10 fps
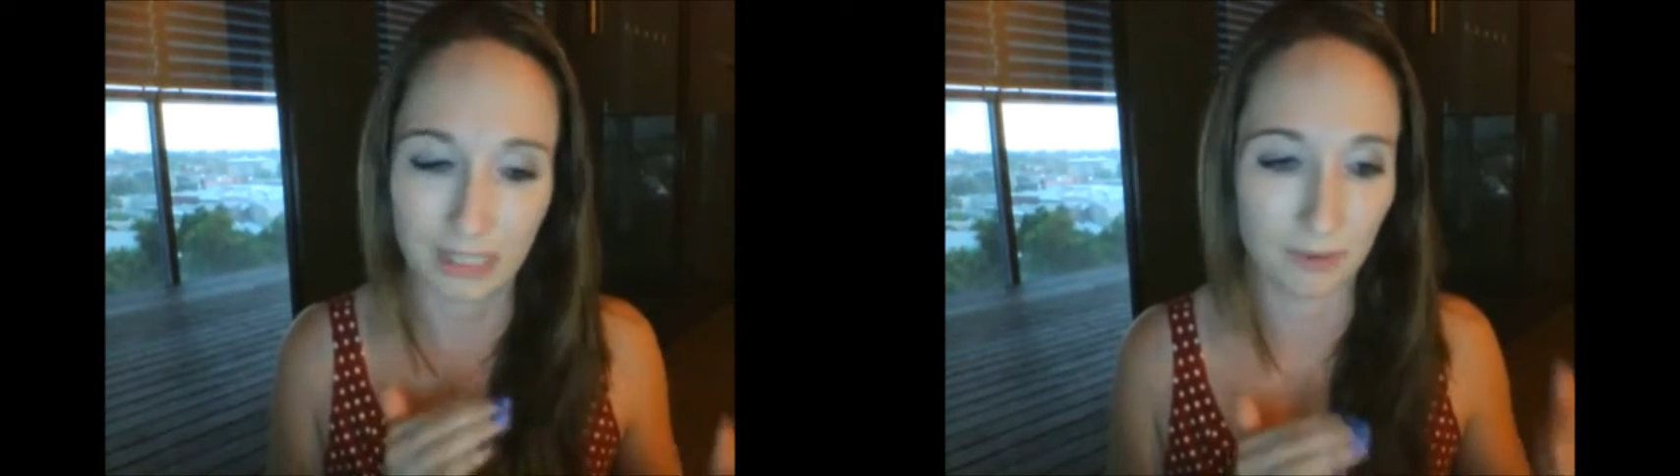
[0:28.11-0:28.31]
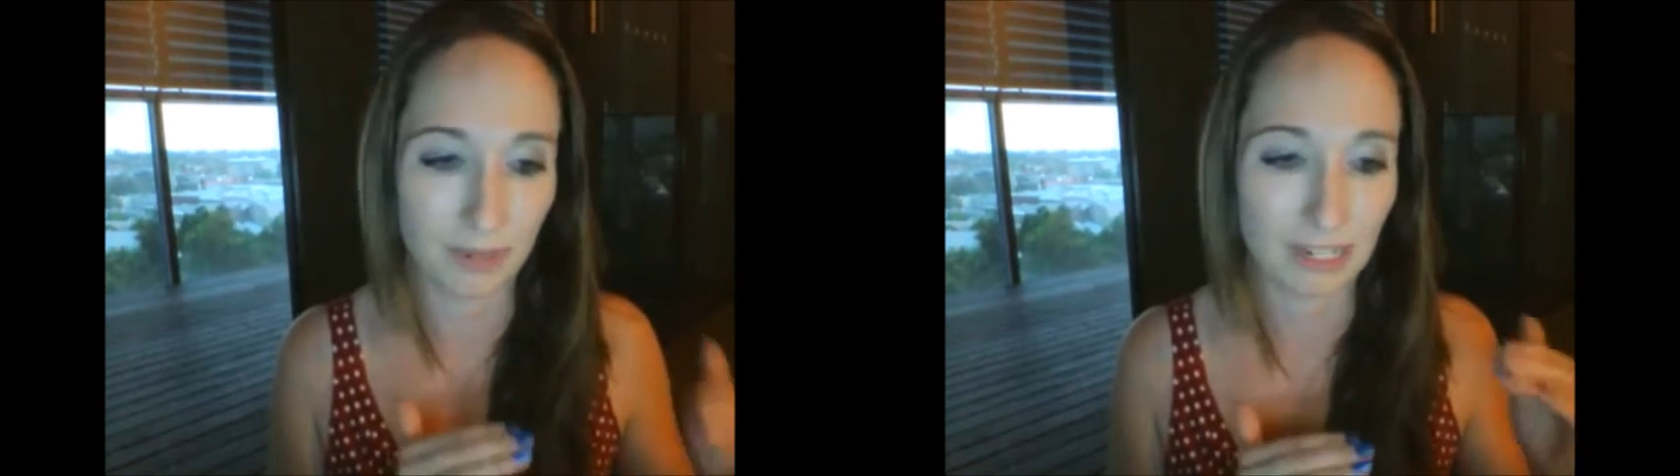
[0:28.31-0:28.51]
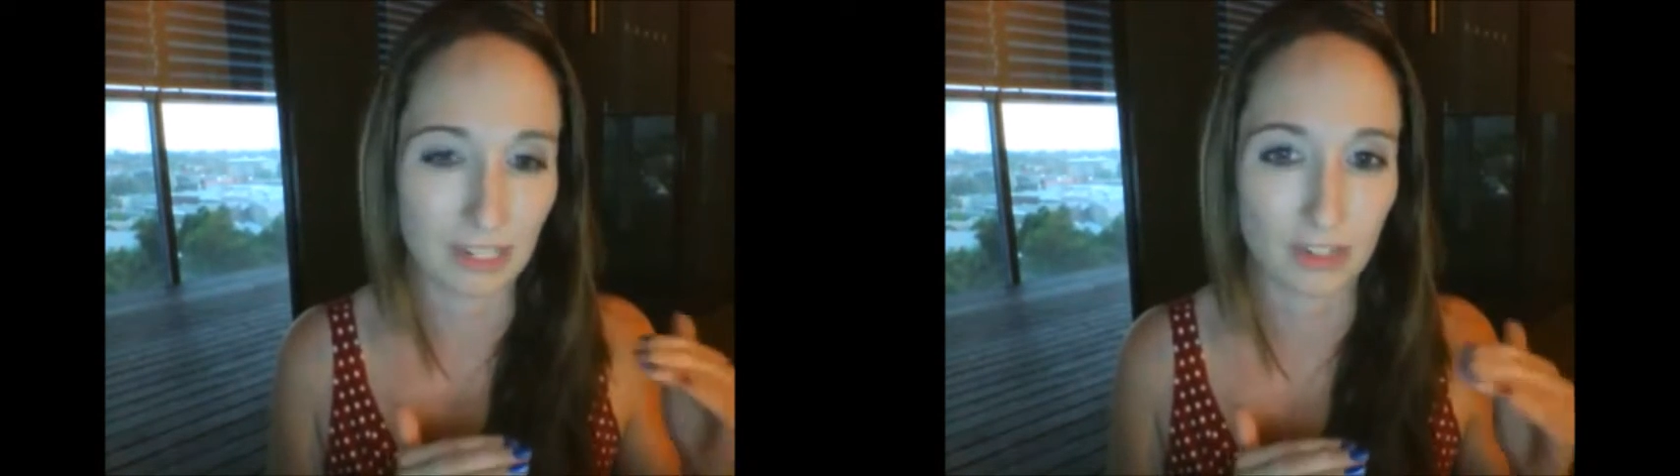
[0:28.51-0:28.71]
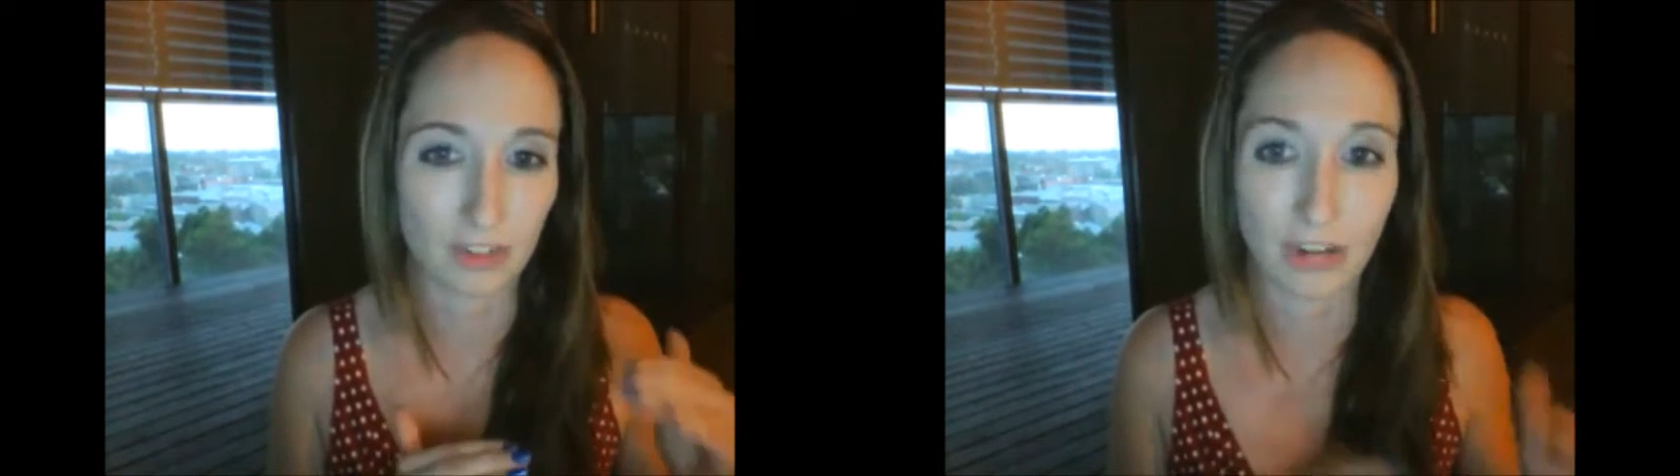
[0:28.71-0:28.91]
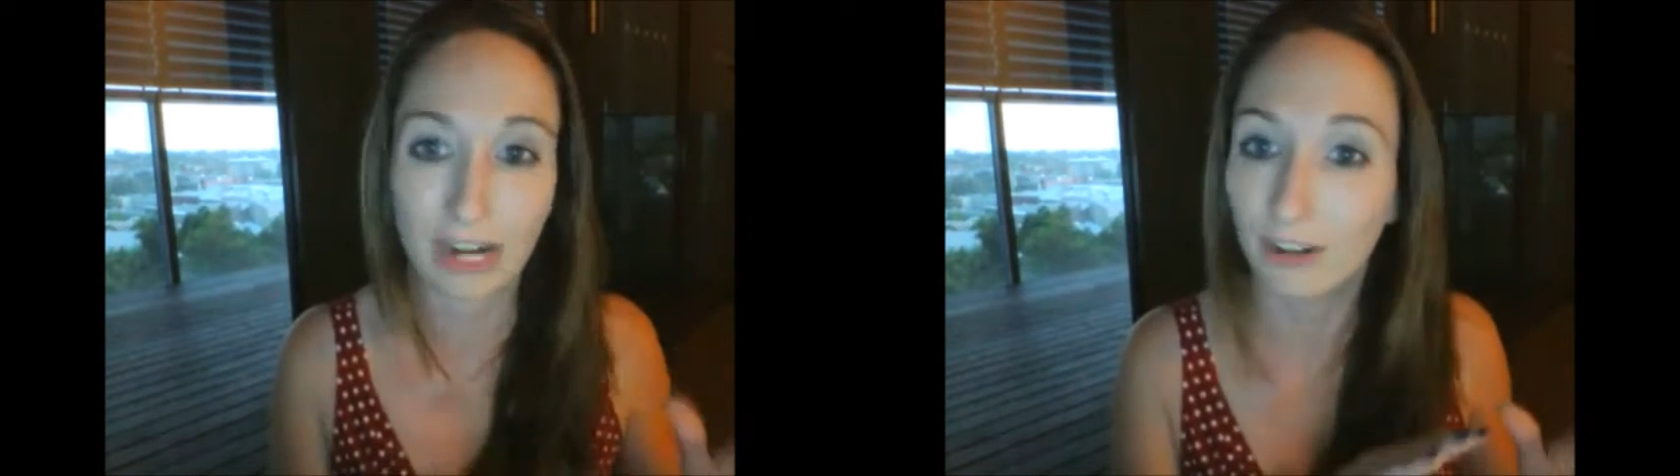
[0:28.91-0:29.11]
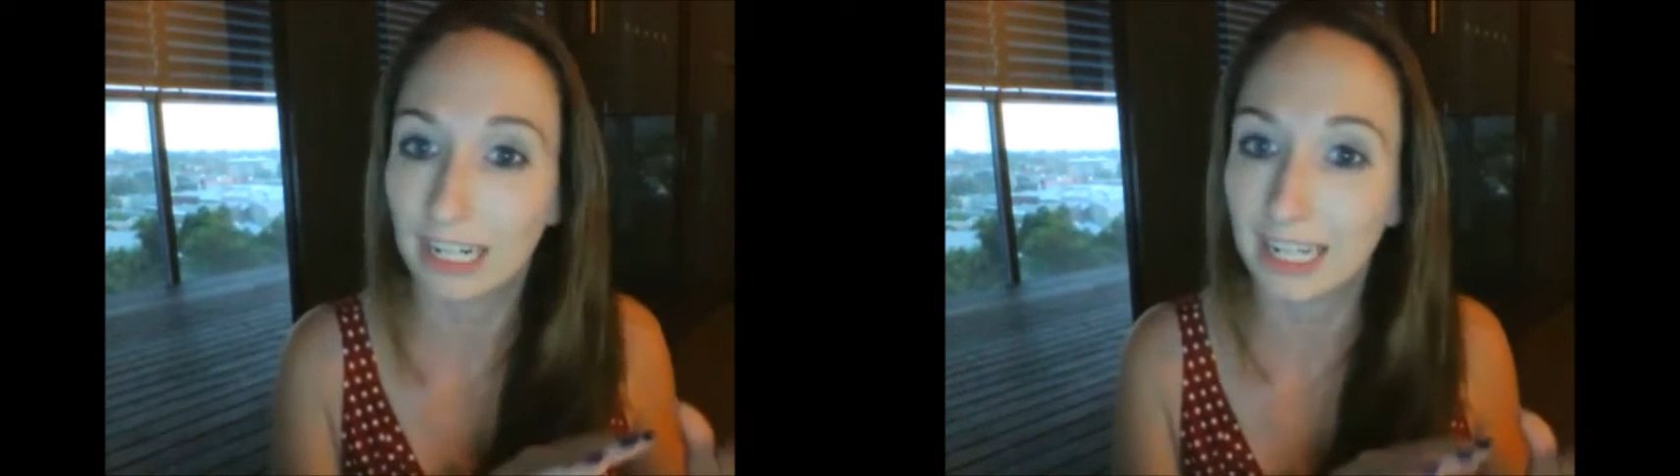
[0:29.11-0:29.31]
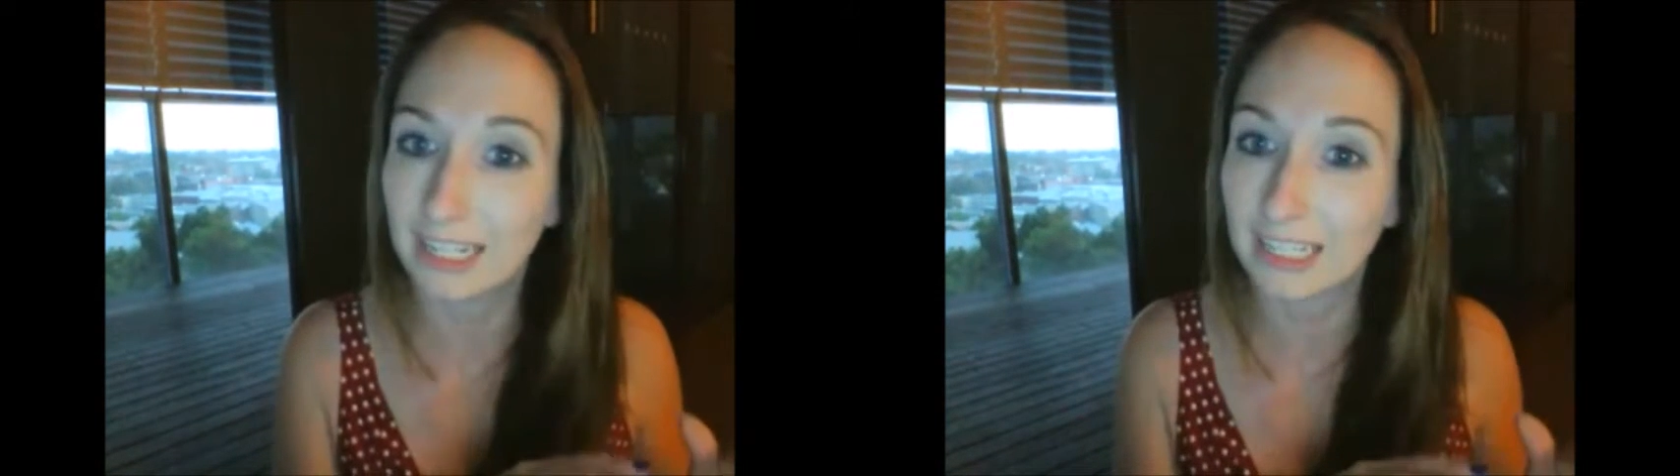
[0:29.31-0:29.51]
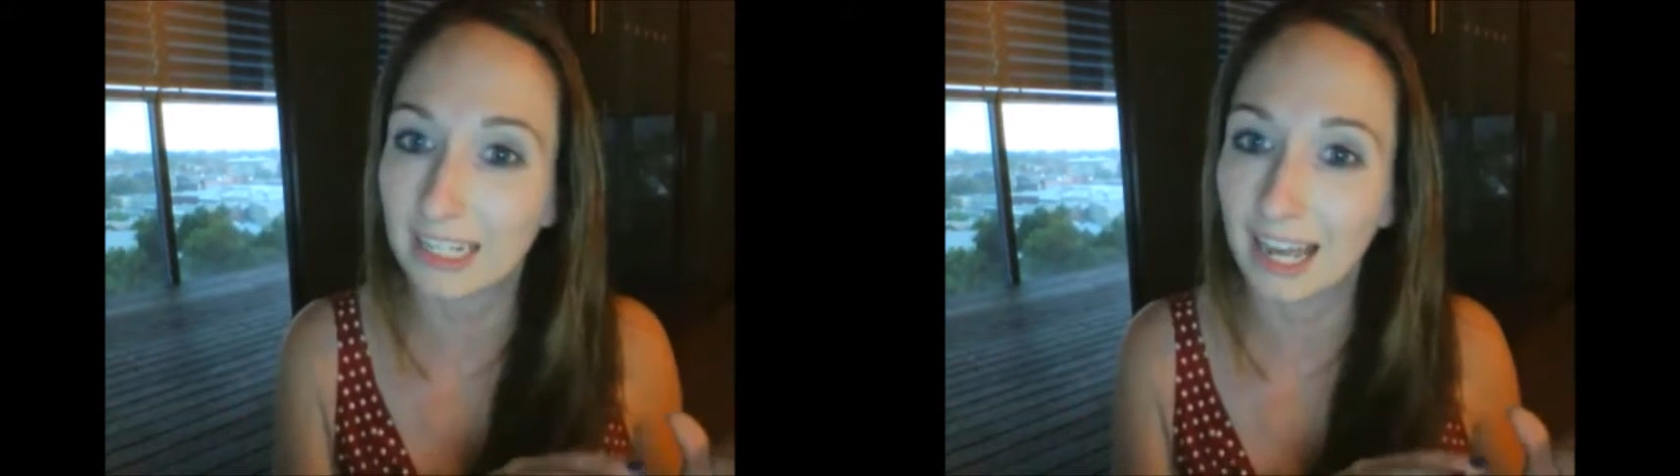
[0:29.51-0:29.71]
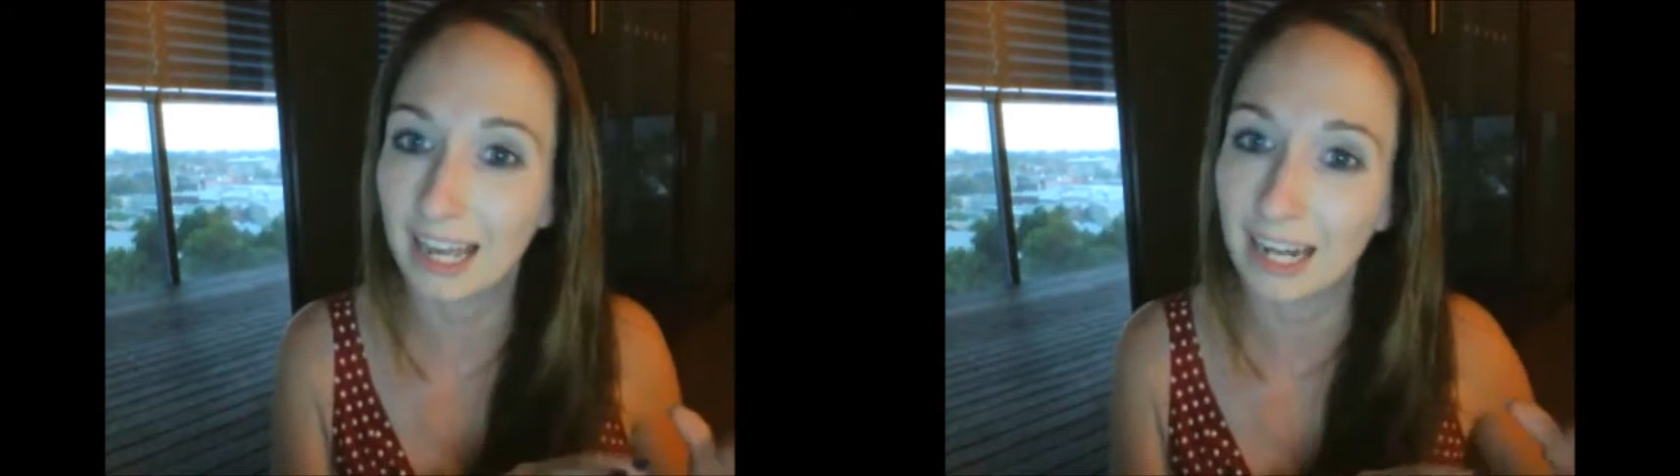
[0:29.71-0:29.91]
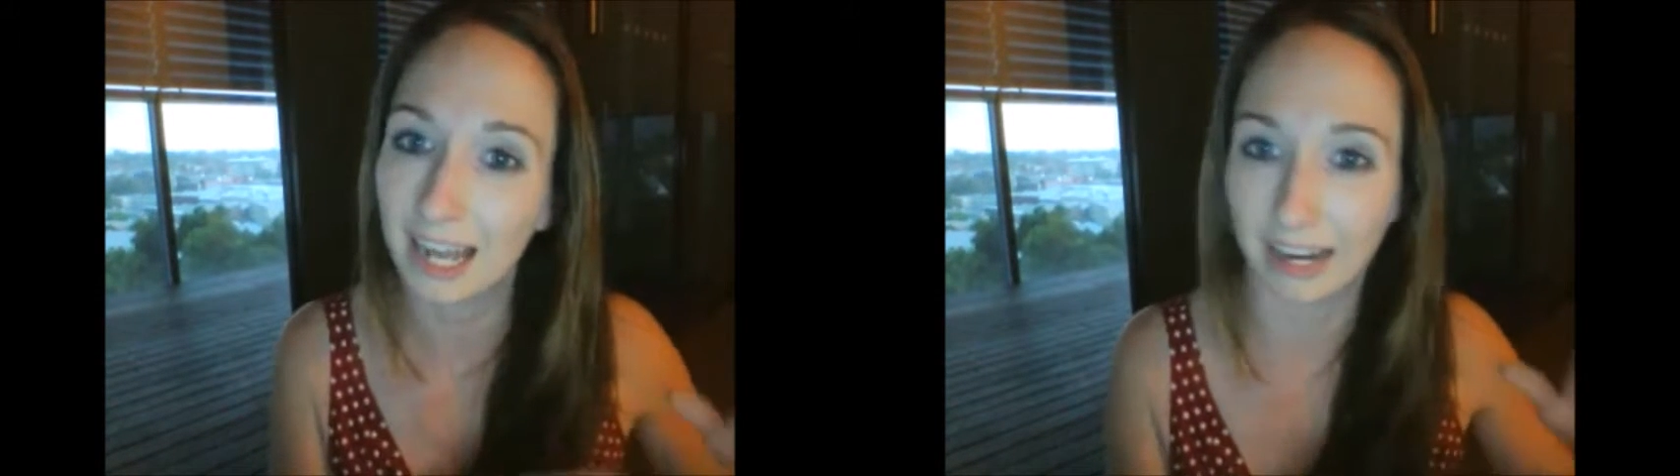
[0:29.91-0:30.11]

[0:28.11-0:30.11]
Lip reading: was I went straight on the internet